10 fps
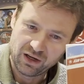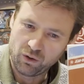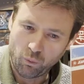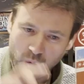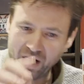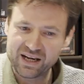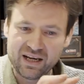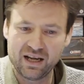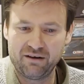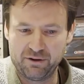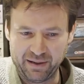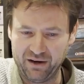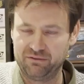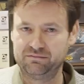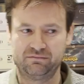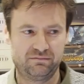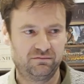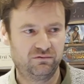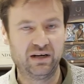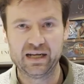What I love about
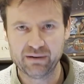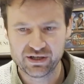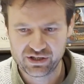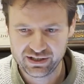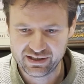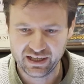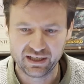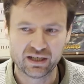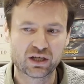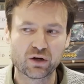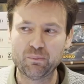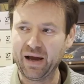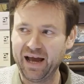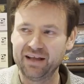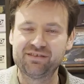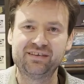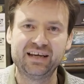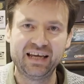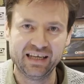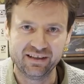Rallyman GT compared to
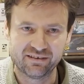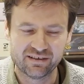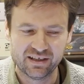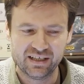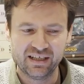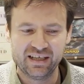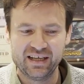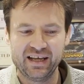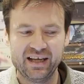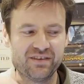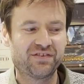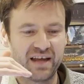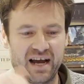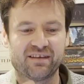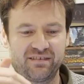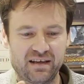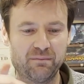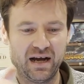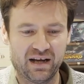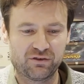Heat is that
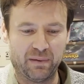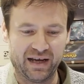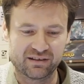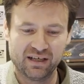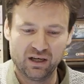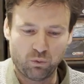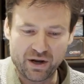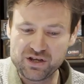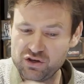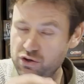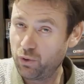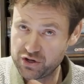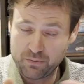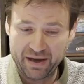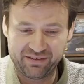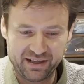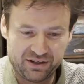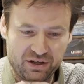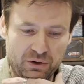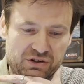sim aspect. When what you basically
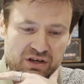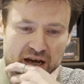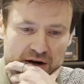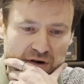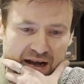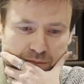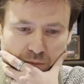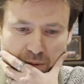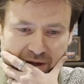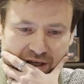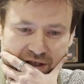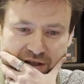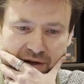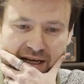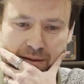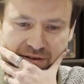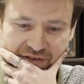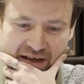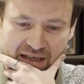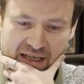do is you go, right, what am I going to do here? I'm in
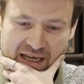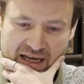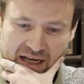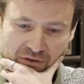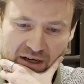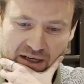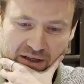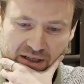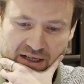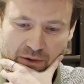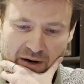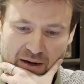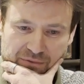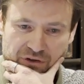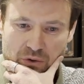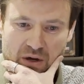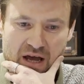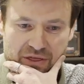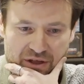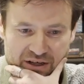2nd gear, right, I'm going to go up to
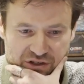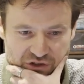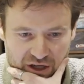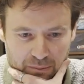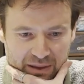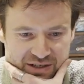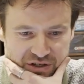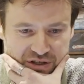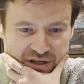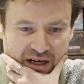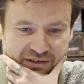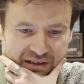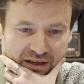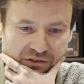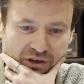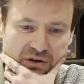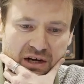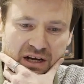3rd, and you start placing your dice down. So